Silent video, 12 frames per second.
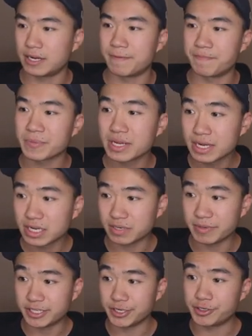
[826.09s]
Um,
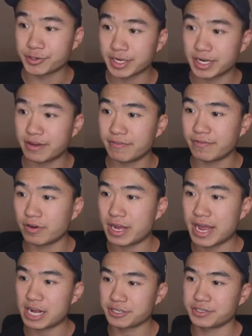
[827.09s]
Dmitry Jukunev,
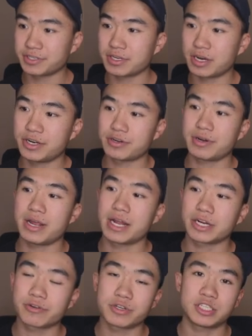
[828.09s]
Ashton Sautner,
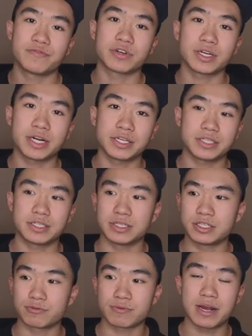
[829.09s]
and Christopher
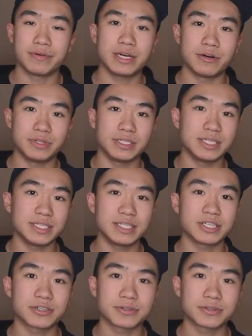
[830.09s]
Gunnison to round out the D tier.